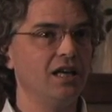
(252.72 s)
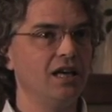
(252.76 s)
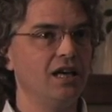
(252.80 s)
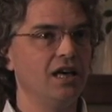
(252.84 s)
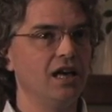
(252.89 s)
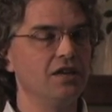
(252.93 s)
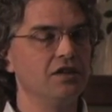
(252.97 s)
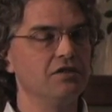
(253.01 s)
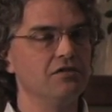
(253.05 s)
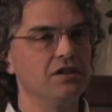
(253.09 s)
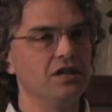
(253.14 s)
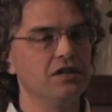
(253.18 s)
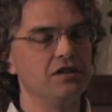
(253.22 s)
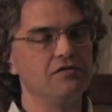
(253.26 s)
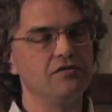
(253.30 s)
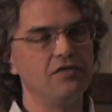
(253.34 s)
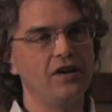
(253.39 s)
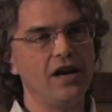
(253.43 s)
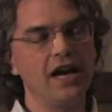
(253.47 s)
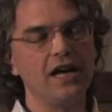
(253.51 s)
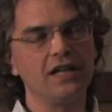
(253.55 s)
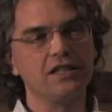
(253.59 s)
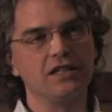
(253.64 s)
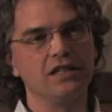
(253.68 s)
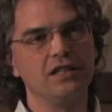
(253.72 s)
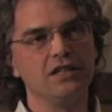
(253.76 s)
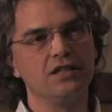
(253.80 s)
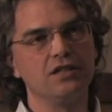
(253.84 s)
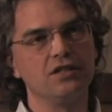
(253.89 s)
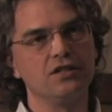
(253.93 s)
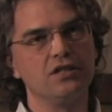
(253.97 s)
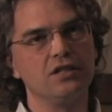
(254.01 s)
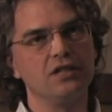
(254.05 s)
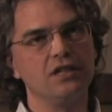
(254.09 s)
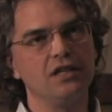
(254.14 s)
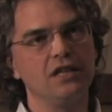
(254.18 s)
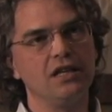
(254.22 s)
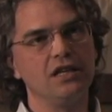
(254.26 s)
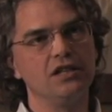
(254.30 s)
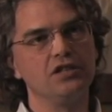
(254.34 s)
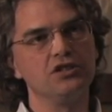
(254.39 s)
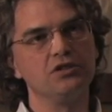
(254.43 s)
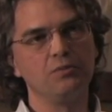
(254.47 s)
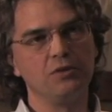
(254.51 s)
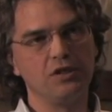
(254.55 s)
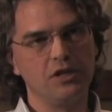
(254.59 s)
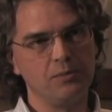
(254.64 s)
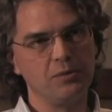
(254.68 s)
And the, and the fact is, it
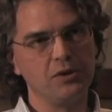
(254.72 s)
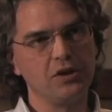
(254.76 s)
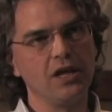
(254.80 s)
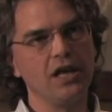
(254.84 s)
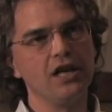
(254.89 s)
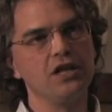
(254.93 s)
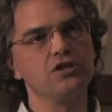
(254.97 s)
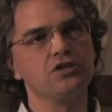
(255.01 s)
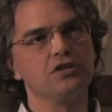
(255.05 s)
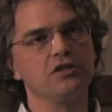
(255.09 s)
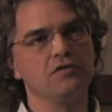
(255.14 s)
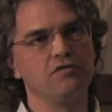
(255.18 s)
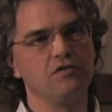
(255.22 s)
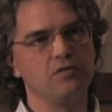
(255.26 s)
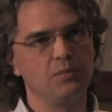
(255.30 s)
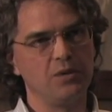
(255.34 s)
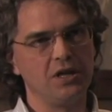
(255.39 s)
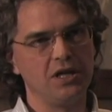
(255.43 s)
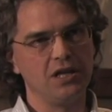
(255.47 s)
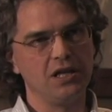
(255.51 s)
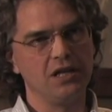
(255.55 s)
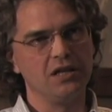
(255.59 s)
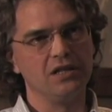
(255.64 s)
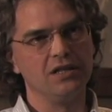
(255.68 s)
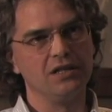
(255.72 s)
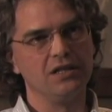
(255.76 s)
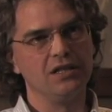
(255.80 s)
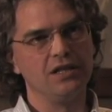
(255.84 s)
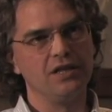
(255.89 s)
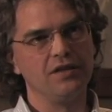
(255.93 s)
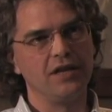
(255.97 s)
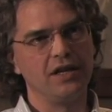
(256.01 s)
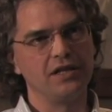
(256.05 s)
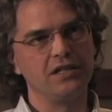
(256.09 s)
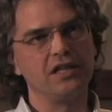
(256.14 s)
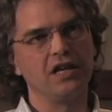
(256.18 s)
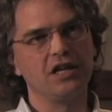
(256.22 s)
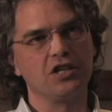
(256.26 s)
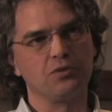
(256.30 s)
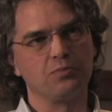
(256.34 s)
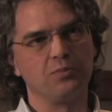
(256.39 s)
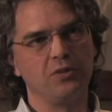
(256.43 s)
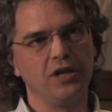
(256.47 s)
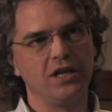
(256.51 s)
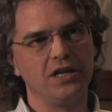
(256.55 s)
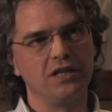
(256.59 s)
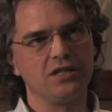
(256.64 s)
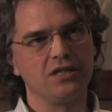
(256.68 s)
is a manipulation of the media that takes
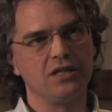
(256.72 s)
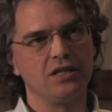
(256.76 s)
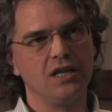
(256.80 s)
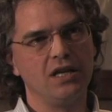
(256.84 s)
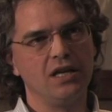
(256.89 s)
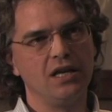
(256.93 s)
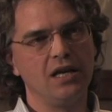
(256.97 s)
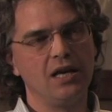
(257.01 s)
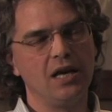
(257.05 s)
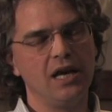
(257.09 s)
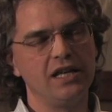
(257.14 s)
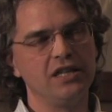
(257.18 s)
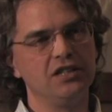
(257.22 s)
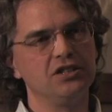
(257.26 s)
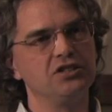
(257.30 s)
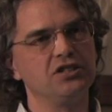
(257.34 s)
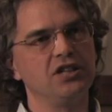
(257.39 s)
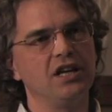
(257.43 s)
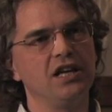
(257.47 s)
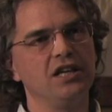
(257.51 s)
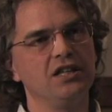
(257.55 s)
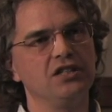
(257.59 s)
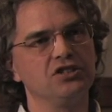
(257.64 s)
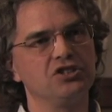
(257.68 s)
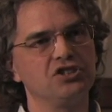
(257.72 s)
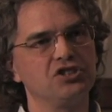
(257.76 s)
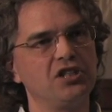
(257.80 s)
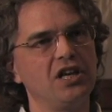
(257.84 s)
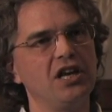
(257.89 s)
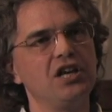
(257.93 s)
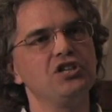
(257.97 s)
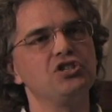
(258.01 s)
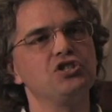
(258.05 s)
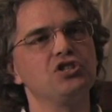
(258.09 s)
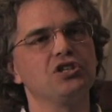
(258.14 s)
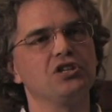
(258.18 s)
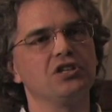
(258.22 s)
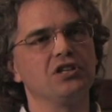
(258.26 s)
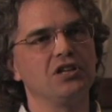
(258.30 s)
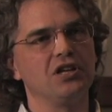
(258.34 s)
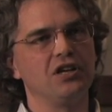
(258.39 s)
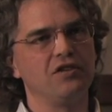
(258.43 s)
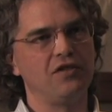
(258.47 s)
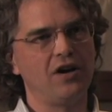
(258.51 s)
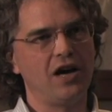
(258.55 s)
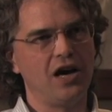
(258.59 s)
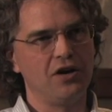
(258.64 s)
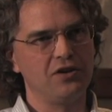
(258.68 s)
place and it's a staging
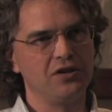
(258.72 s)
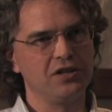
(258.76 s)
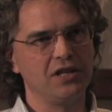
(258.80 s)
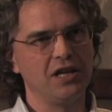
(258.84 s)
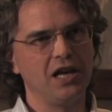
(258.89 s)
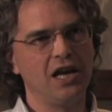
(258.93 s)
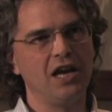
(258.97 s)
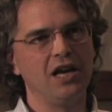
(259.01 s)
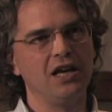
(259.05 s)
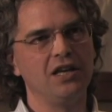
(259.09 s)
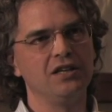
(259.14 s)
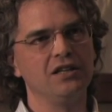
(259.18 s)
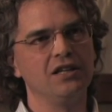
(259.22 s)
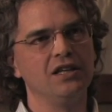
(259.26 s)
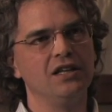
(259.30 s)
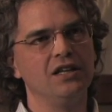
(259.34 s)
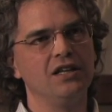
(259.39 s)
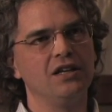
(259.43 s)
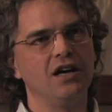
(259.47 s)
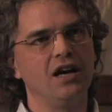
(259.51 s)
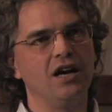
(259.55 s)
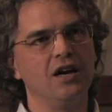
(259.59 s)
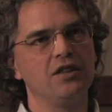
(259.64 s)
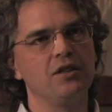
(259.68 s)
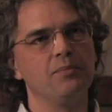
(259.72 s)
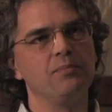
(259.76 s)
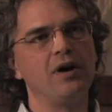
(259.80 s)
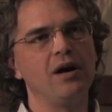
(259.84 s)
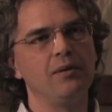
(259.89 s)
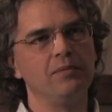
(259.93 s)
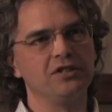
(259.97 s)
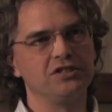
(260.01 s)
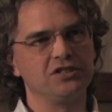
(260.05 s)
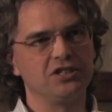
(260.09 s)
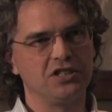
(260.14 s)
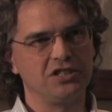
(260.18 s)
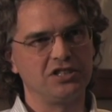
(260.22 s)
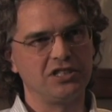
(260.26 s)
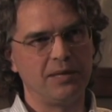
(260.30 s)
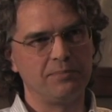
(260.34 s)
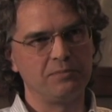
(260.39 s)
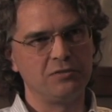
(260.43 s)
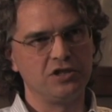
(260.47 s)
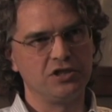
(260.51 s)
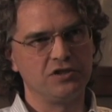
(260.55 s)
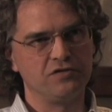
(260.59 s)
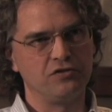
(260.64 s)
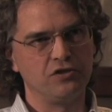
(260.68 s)
of how to gain uh, the public's
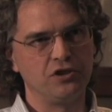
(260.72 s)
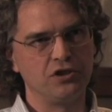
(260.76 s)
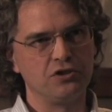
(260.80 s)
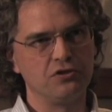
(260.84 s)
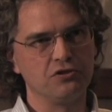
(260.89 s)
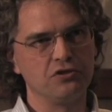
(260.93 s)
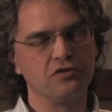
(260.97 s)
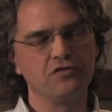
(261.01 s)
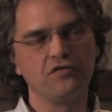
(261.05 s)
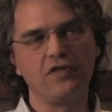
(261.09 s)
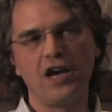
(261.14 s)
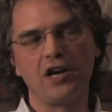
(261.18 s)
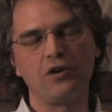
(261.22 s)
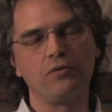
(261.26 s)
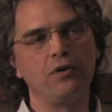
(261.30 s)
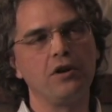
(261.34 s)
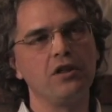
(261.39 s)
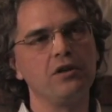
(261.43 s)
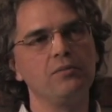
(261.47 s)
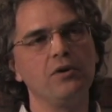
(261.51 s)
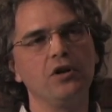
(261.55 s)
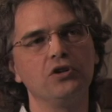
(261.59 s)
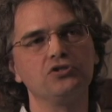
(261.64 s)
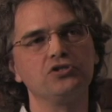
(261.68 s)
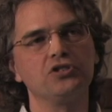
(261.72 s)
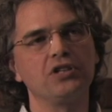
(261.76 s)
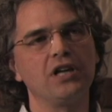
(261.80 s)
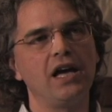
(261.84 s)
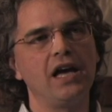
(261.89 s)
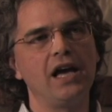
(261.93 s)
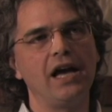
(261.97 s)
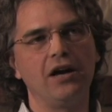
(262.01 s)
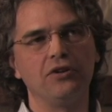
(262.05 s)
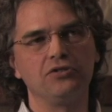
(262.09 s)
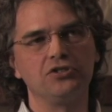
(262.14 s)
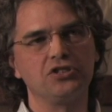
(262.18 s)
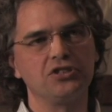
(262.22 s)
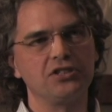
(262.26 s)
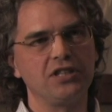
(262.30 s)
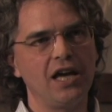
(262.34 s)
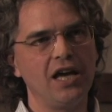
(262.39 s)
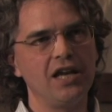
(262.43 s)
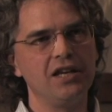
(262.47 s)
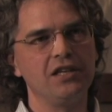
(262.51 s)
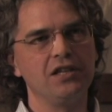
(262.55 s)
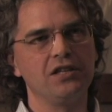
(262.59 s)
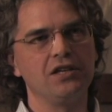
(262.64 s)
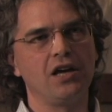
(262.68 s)
acceptance for issues. In fact, one of the most
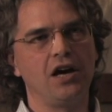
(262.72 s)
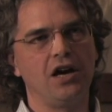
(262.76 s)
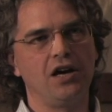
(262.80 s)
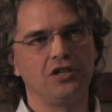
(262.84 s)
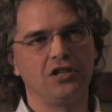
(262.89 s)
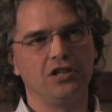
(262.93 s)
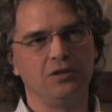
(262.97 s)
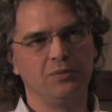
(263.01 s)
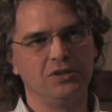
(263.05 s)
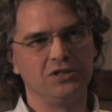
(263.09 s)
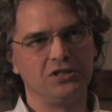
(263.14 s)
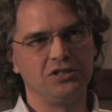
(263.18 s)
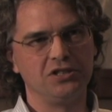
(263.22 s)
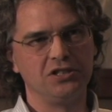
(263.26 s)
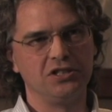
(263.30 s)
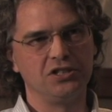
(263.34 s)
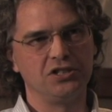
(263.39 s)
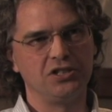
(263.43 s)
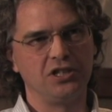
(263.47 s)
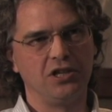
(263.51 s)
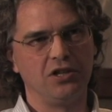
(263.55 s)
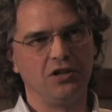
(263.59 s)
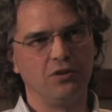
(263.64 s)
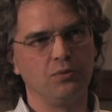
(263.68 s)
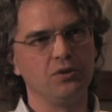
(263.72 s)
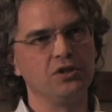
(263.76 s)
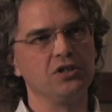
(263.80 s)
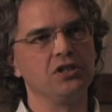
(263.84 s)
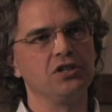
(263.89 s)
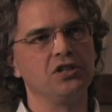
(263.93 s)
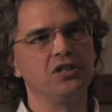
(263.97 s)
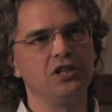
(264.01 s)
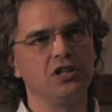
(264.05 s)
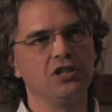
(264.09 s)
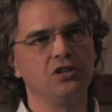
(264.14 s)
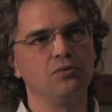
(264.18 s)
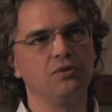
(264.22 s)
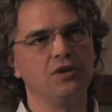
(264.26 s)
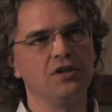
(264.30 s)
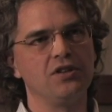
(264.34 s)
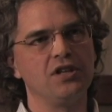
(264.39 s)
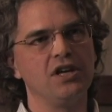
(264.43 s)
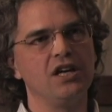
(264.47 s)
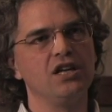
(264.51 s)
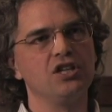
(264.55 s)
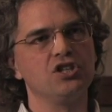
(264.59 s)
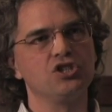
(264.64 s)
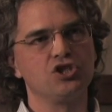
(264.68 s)
outstanding documents in this area when you deal
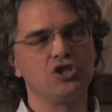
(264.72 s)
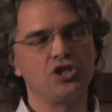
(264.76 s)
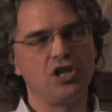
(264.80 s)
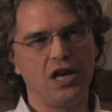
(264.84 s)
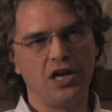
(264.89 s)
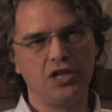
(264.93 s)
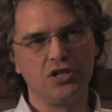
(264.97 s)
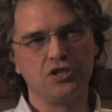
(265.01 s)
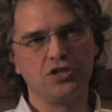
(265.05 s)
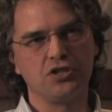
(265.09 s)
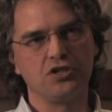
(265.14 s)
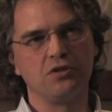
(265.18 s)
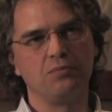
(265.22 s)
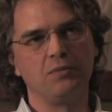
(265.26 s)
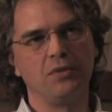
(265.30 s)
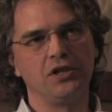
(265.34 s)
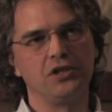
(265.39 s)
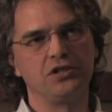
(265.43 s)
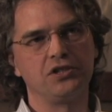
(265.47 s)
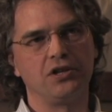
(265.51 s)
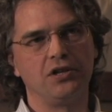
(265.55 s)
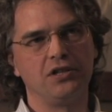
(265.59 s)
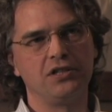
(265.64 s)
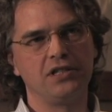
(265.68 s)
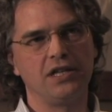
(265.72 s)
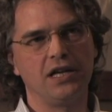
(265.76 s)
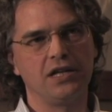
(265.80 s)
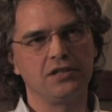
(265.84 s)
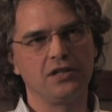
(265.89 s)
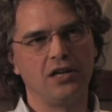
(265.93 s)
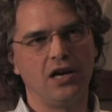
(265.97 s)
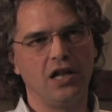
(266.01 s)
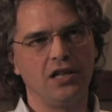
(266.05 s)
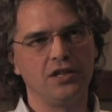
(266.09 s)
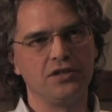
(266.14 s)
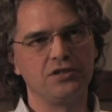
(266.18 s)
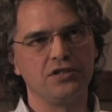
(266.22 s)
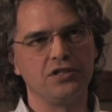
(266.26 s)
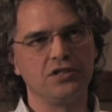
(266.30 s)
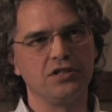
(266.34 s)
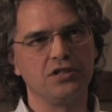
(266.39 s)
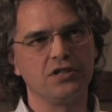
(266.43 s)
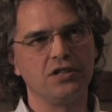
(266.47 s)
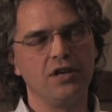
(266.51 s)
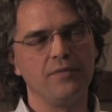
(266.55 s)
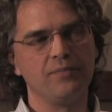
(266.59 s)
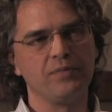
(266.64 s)
with changes in military technologies